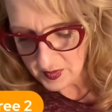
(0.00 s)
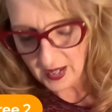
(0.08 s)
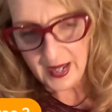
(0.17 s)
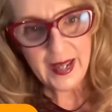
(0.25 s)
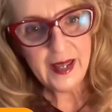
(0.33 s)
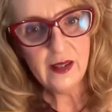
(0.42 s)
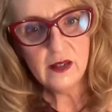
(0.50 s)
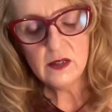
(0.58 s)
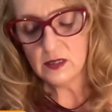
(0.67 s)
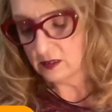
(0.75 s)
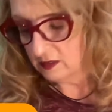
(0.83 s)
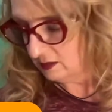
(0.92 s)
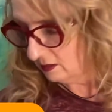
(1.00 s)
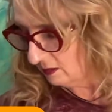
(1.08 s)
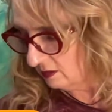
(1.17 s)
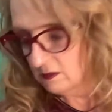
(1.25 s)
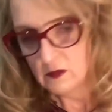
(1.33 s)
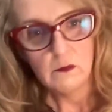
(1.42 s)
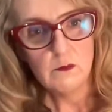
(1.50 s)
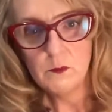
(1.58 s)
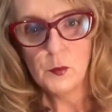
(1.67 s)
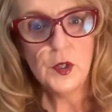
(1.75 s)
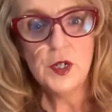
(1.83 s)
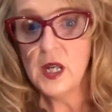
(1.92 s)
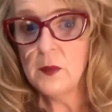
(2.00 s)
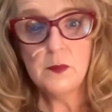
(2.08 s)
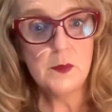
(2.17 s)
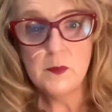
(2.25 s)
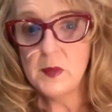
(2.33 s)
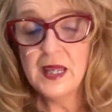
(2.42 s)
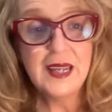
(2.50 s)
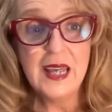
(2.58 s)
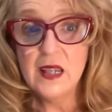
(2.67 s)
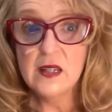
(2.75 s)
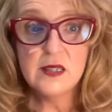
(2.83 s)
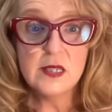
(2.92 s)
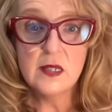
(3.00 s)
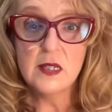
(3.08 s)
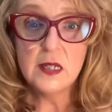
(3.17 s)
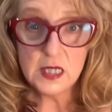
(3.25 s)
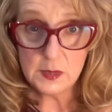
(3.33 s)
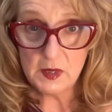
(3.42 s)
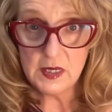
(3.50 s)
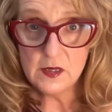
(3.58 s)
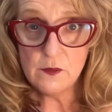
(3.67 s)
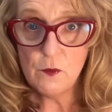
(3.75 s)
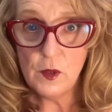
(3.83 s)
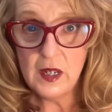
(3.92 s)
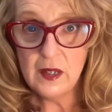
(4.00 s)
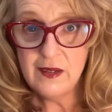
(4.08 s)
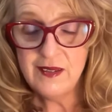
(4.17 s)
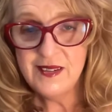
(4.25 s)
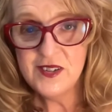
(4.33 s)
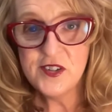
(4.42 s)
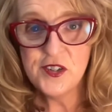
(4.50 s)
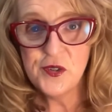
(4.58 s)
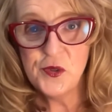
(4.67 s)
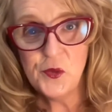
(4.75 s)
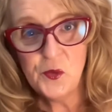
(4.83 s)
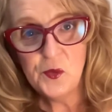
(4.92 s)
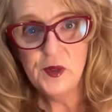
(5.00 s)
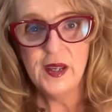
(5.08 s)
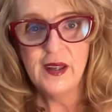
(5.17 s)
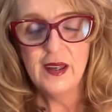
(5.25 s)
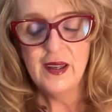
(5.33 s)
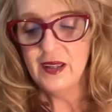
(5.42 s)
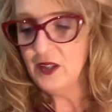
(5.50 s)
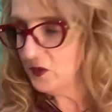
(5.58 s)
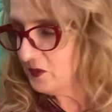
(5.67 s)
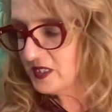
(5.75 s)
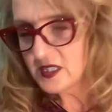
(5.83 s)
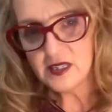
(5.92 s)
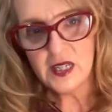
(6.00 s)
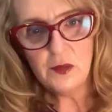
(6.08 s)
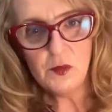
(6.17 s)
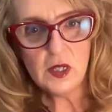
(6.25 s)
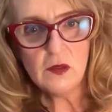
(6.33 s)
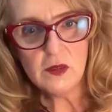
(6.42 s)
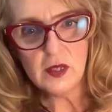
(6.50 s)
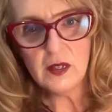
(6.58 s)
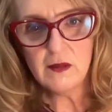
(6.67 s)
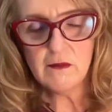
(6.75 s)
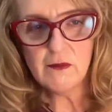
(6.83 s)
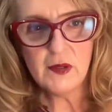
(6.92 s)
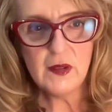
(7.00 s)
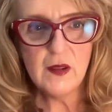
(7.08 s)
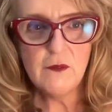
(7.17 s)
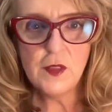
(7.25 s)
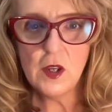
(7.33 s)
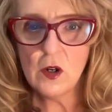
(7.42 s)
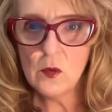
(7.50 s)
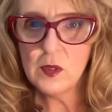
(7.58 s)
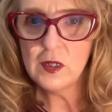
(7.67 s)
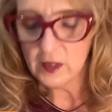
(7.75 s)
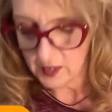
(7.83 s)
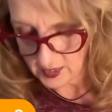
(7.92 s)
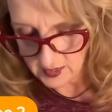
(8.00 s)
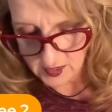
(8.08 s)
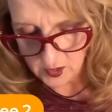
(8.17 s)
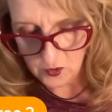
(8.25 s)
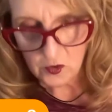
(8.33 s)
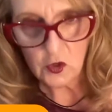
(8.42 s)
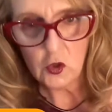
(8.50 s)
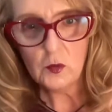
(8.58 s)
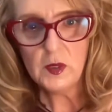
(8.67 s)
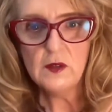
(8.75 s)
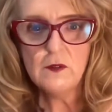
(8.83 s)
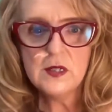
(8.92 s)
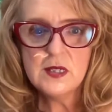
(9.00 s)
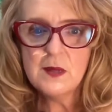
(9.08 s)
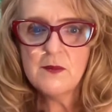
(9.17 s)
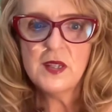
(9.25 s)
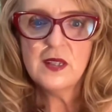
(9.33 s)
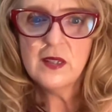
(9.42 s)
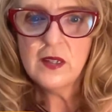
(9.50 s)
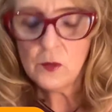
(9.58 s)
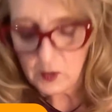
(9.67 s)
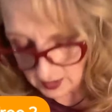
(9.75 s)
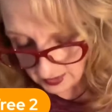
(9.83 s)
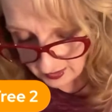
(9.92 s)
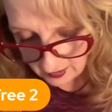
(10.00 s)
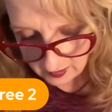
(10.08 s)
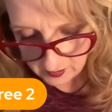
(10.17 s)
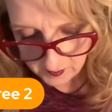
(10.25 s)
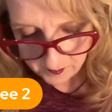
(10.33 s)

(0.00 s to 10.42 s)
And put it up. Again, it's an inexpensive way to, to see what you think, if the art would look nice in your home, and if it's something that you would like.